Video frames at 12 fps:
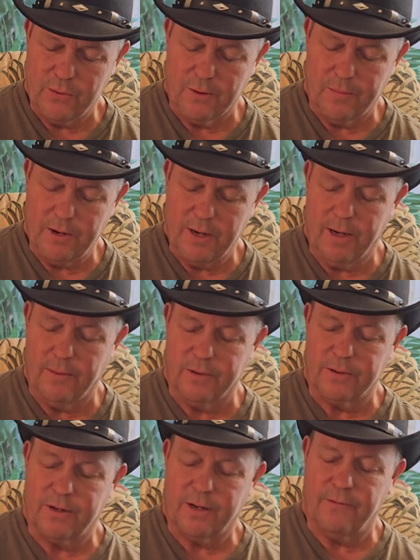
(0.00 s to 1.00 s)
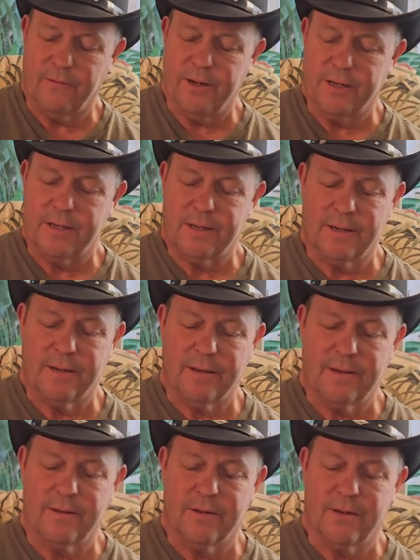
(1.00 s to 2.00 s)
will be able to convince
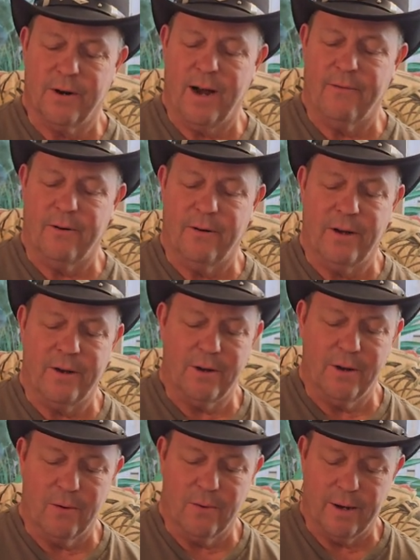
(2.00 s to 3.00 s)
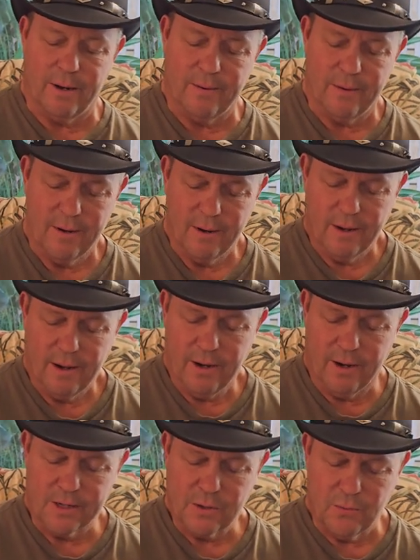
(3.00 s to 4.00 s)
the driver and no one
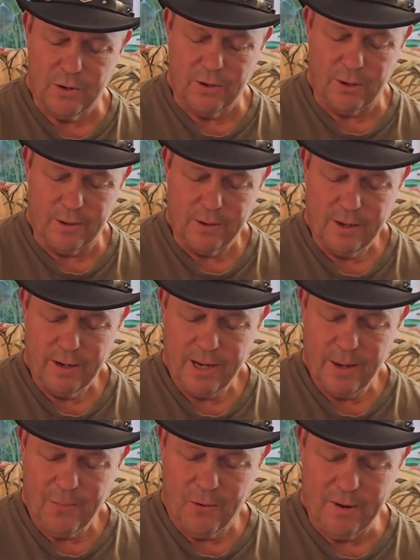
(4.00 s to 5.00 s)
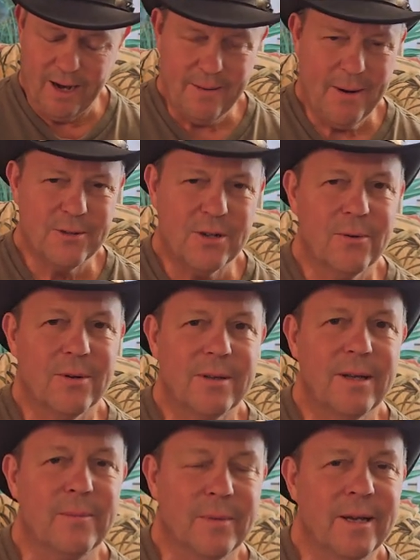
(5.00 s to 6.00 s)
else will. He po I'm not sure what
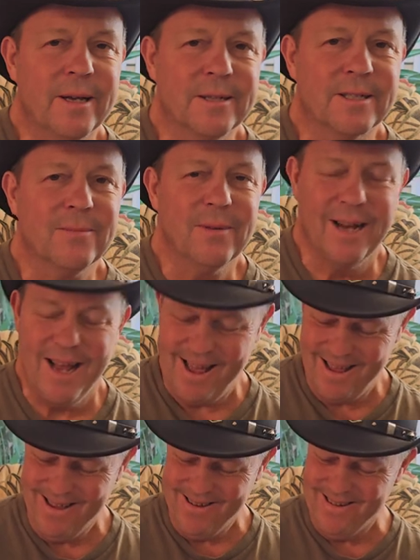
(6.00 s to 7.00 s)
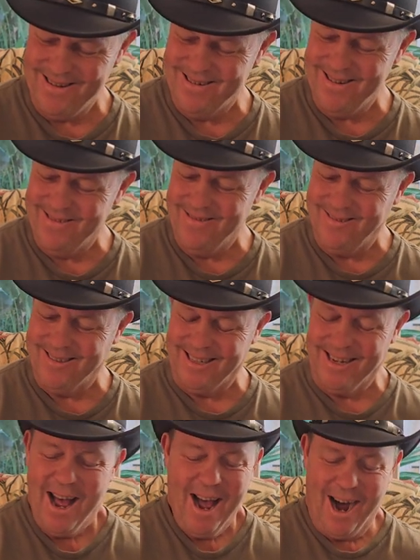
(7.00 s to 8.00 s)
that means. Somebody,
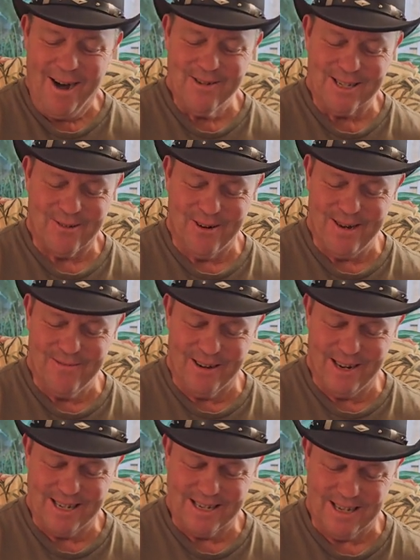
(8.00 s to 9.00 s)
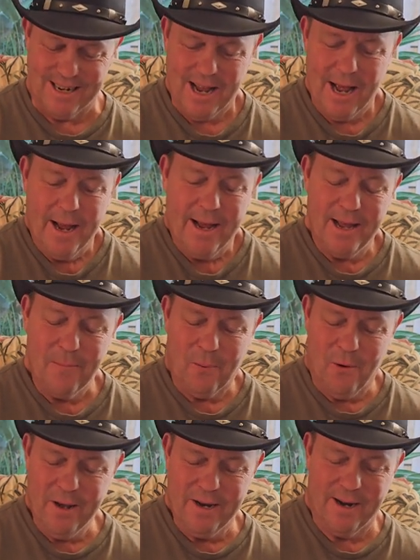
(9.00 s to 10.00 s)
I'm just reading what he said. It
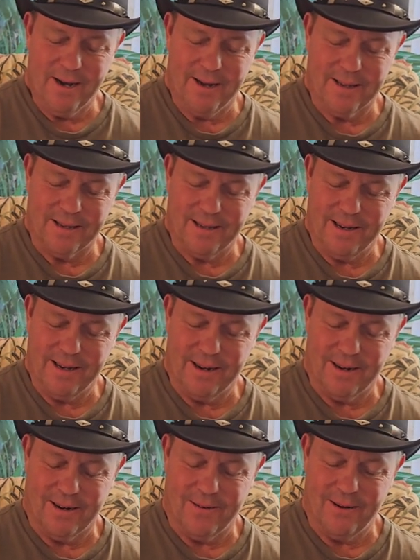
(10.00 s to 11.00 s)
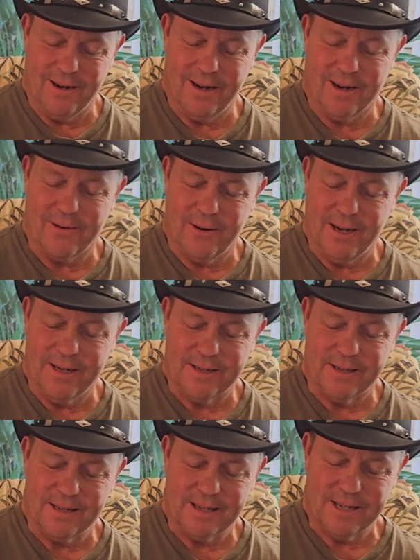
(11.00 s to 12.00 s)
pointed out that he had already agreed
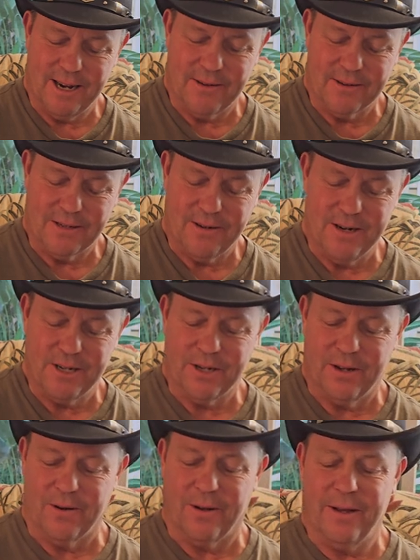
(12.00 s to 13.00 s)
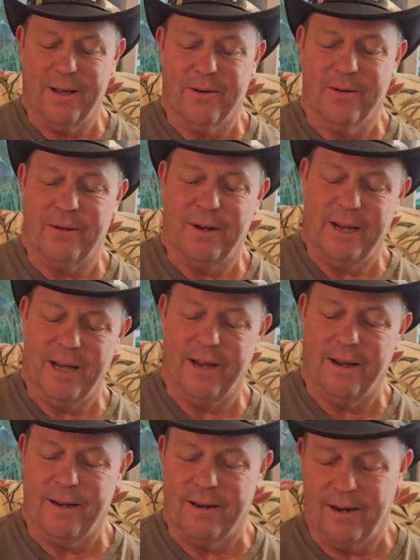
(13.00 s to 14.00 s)
to the Secretary General of NATO
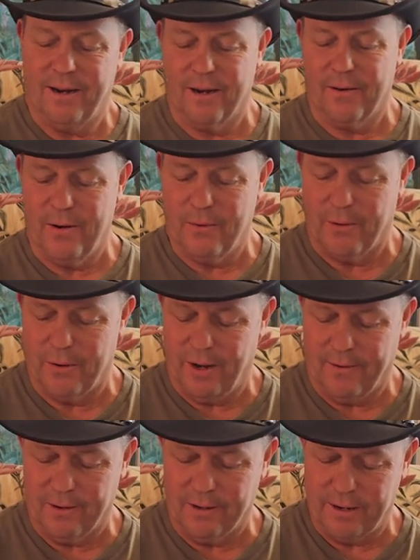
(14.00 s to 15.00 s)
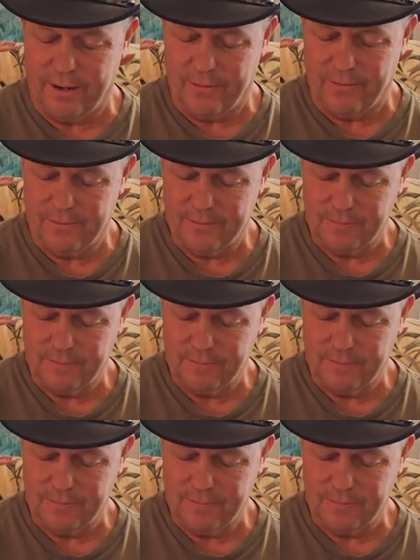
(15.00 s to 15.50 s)
that Hungary will never leave.